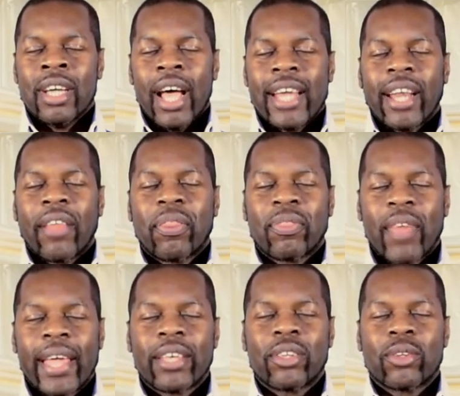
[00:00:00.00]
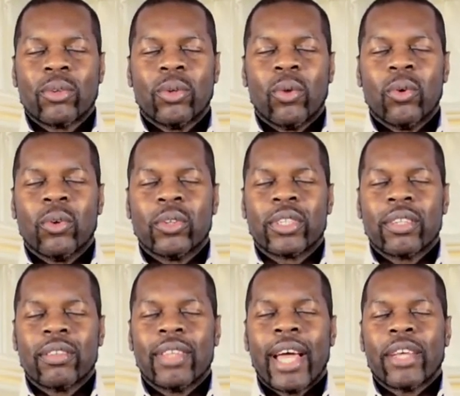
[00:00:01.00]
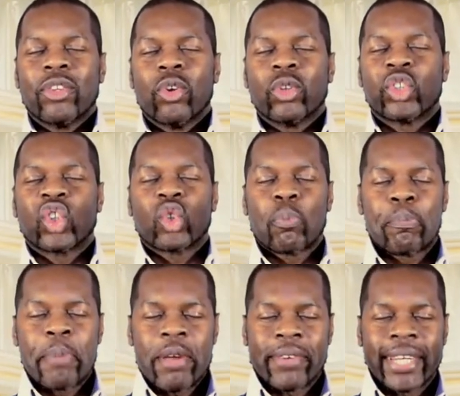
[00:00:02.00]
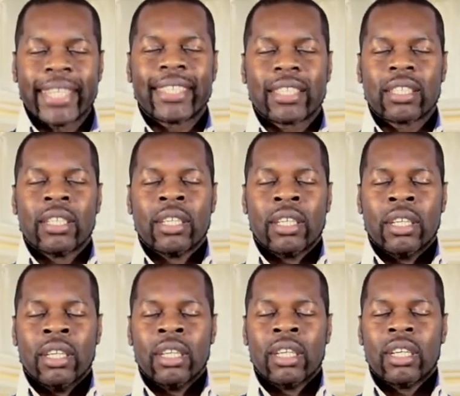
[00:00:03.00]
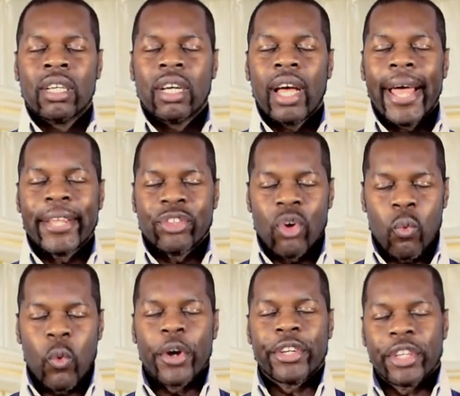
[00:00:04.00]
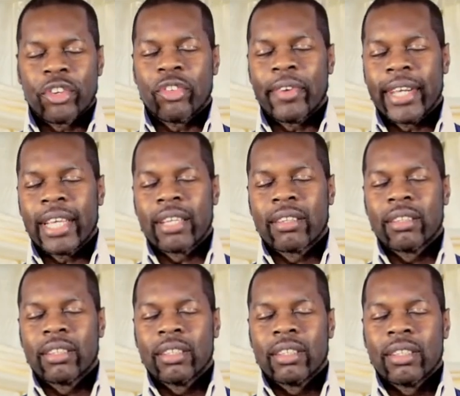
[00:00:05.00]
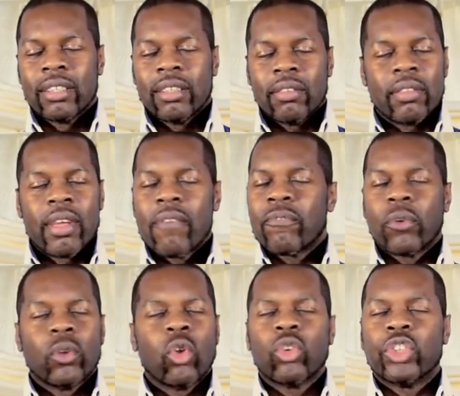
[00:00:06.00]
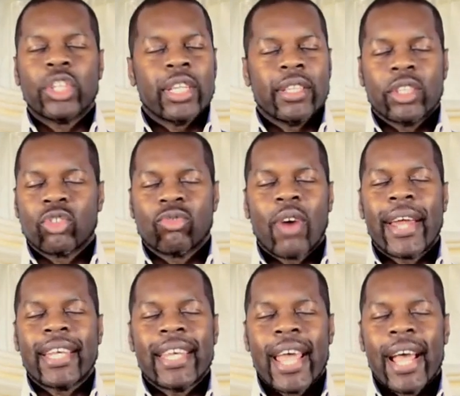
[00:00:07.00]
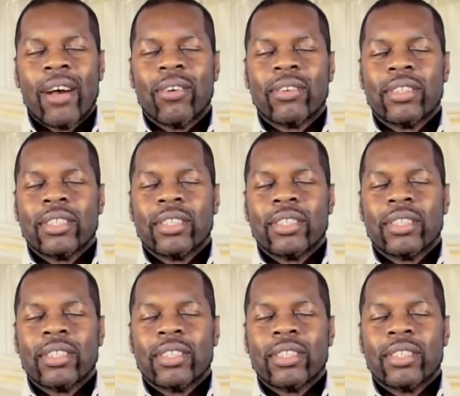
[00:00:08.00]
And I thank you, Lord, that your spirit and your word agree. Therefore, Lord Jesus, right now,